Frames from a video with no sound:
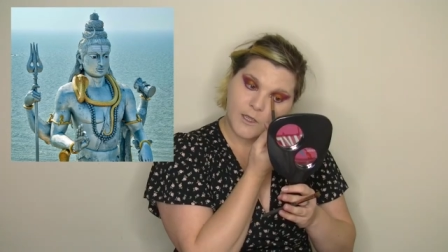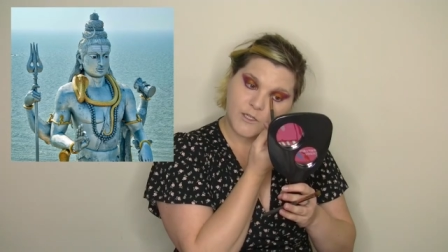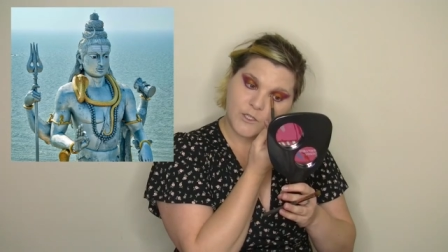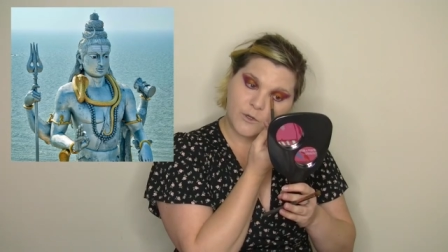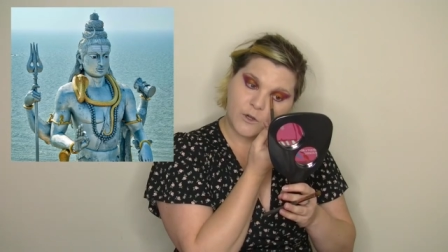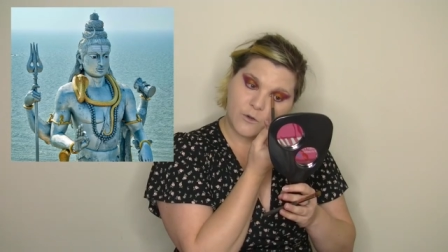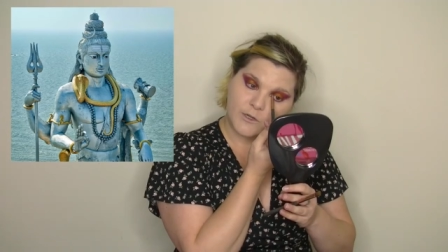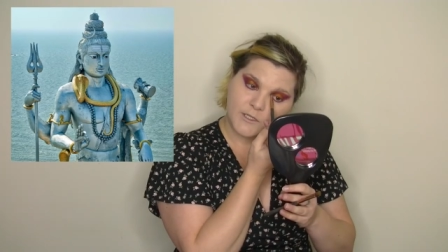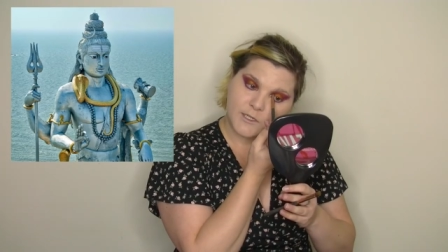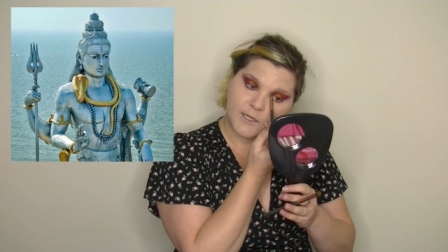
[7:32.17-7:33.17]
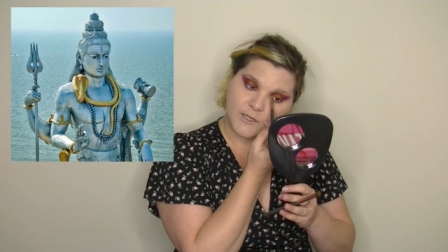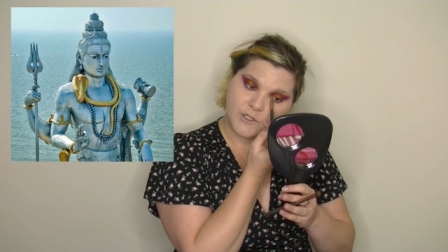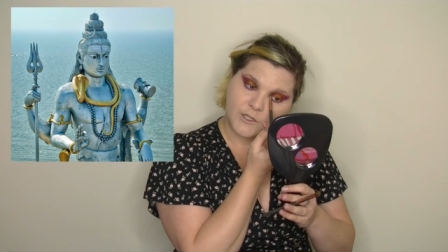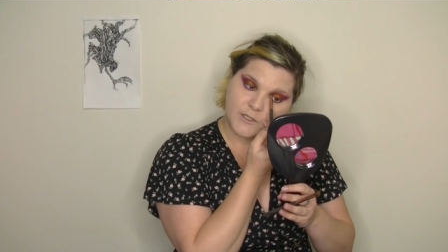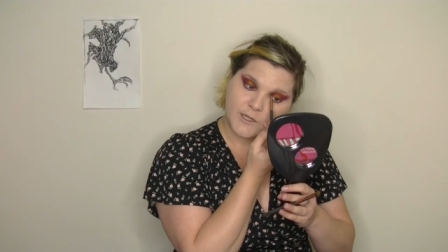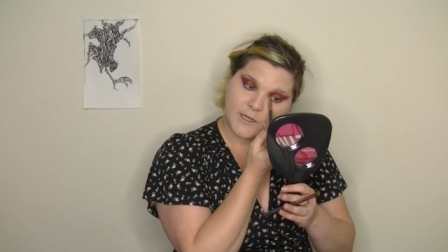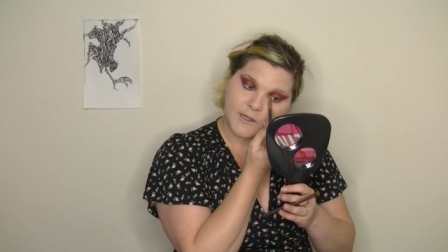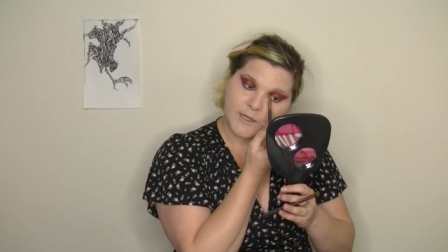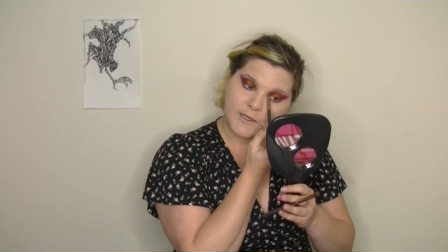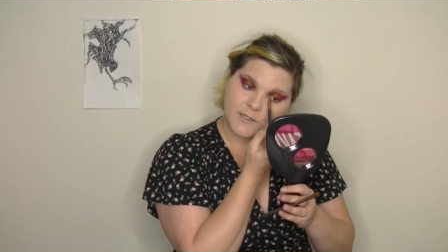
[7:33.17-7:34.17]
So according to legend,
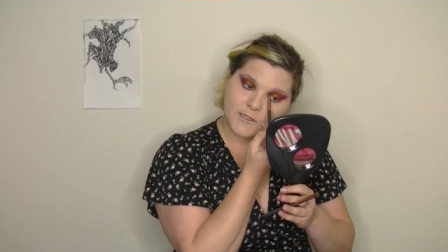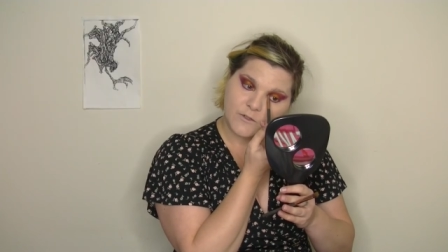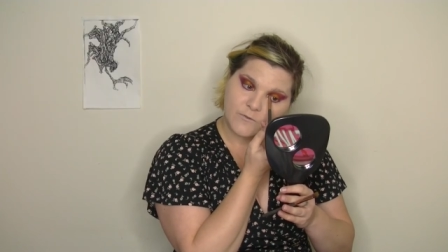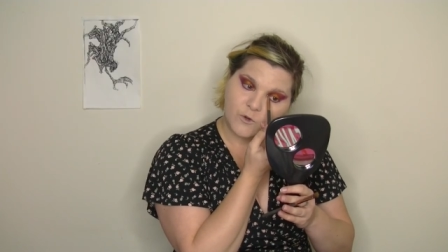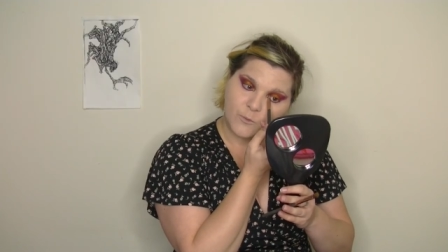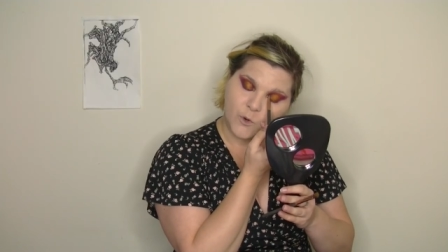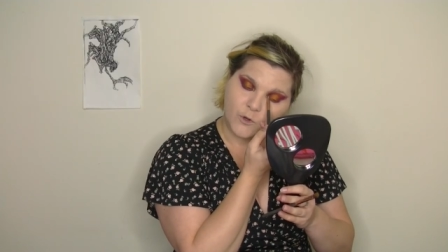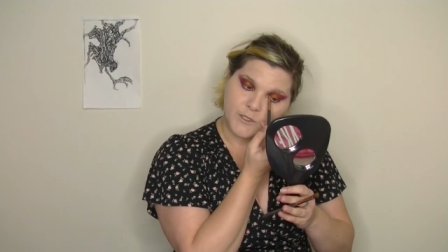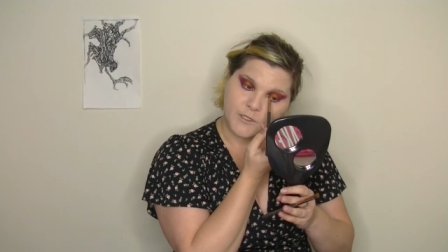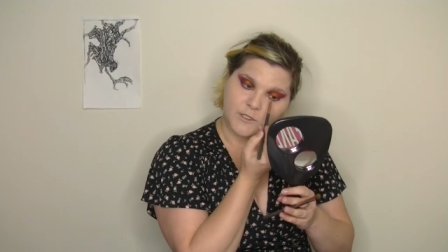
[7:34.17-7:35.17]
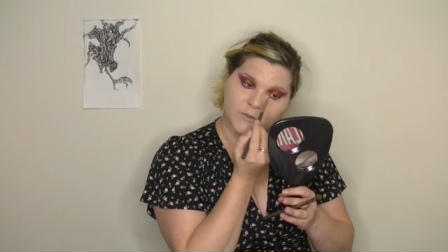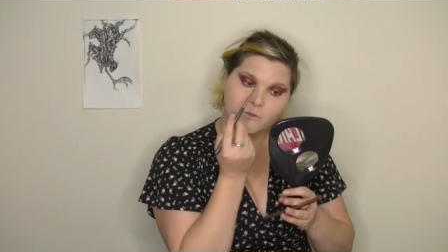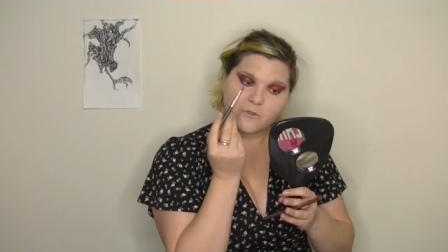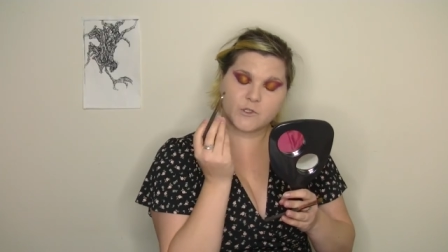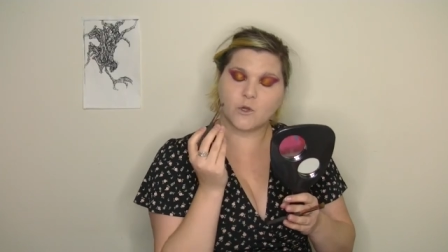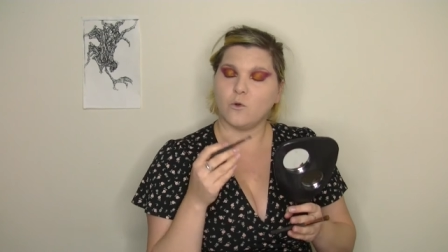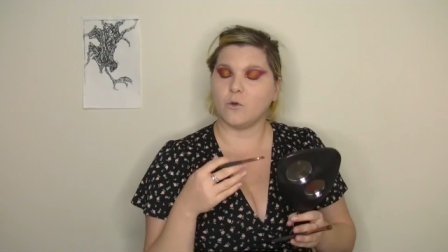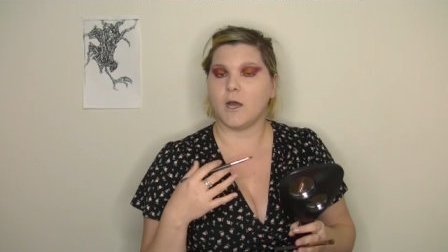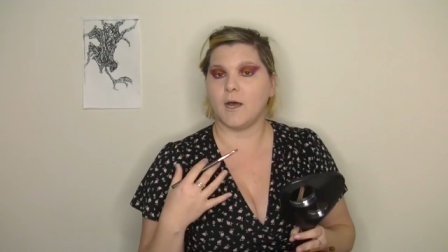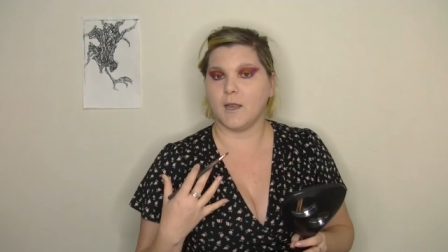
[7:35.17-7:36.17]
the essence of all poisons, which is called
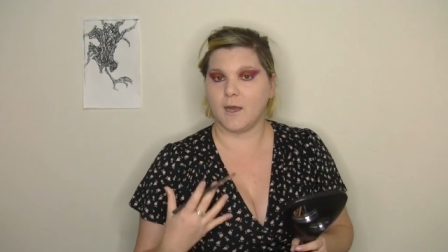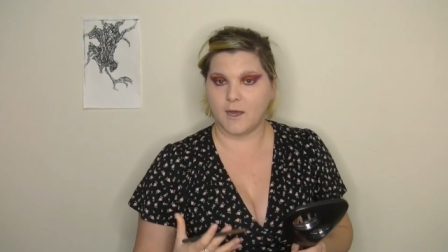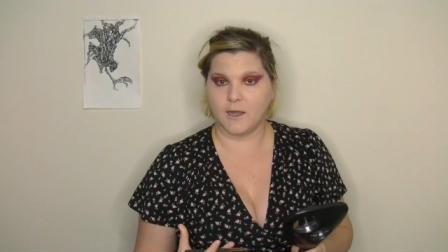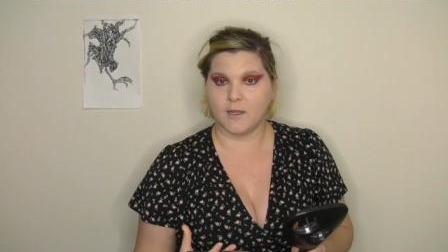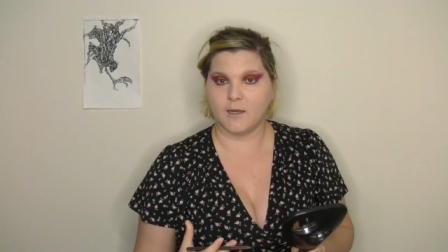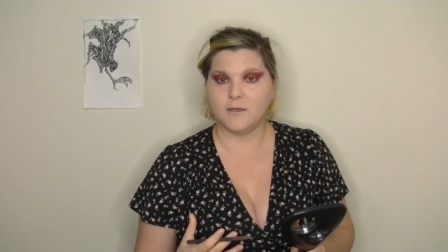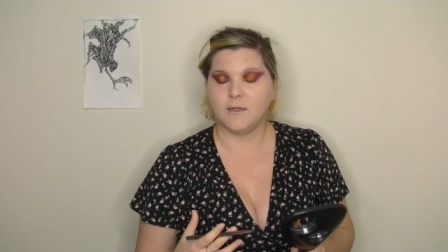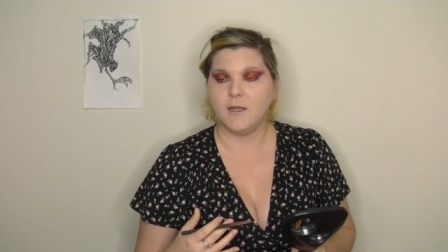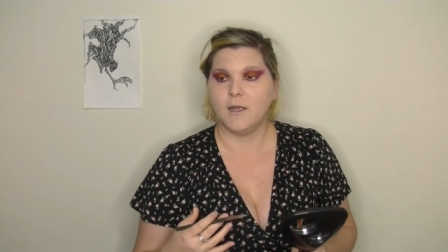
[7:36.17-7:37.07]
halahala,